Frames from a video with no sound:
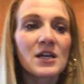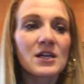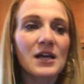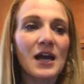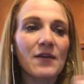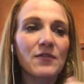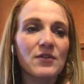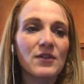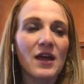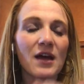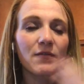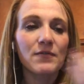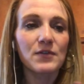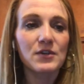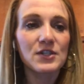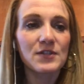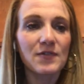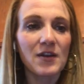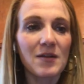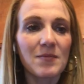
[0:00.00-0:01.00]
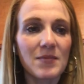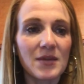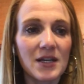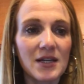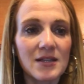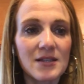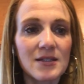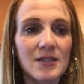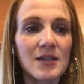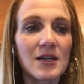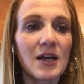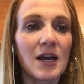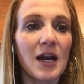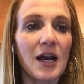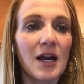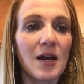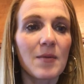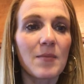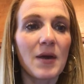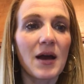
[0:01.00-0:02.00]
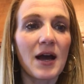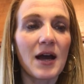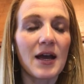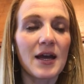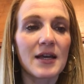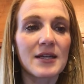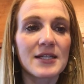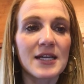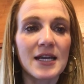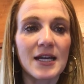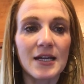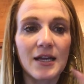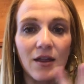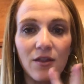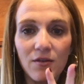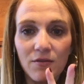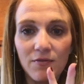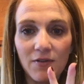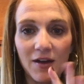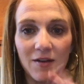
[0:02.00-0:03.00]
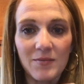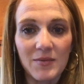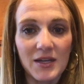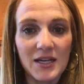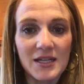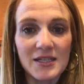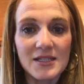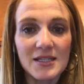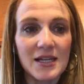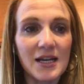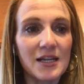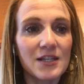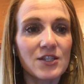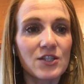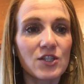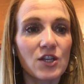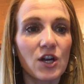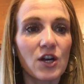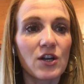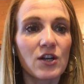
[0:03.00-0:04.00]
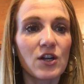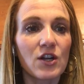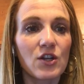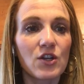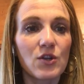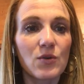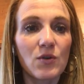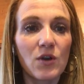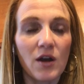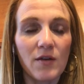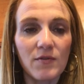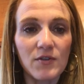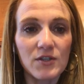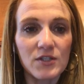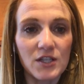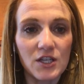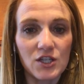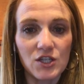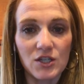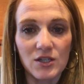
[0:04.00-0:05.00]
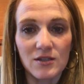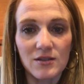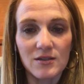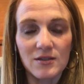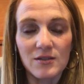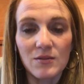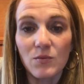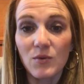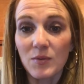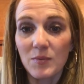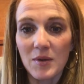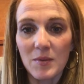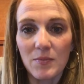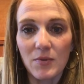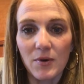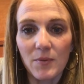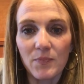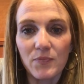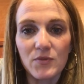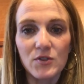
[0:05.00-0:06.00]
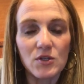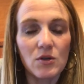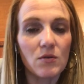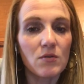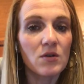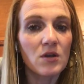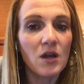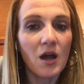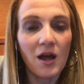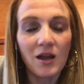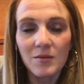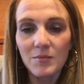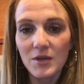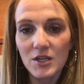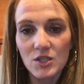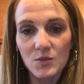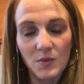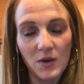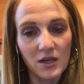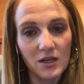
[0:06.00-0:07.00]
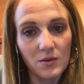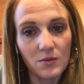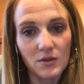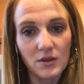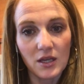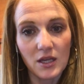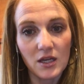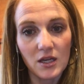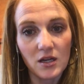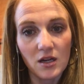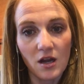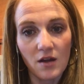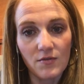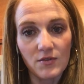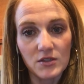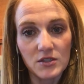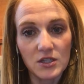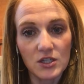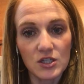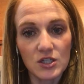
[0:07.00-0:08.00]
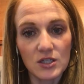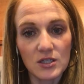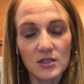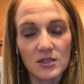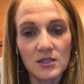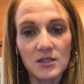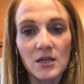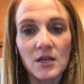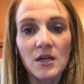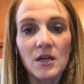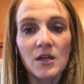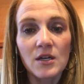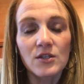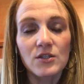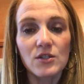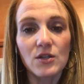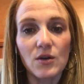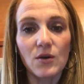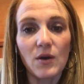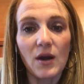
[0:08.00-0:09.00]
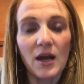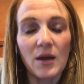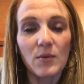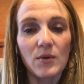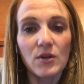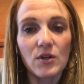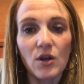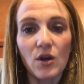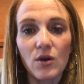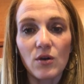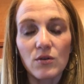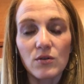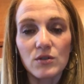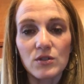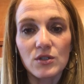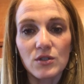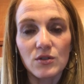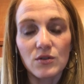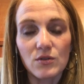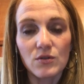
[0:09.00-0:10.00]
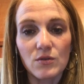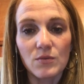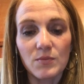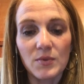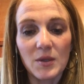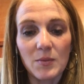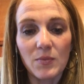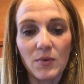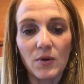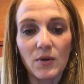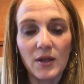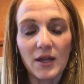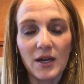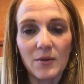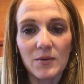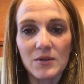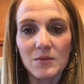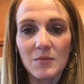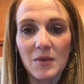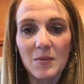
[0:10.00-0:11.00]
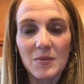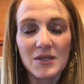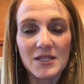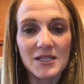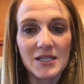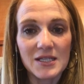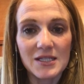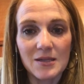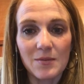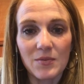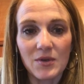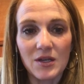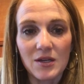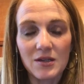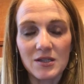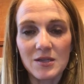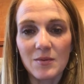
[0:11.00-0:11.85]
After that first 5 minutes, I take another 5 minutes and I start new conversations with people. So non-Beachbody related conversations. So I would go to people and I would maybe see somebody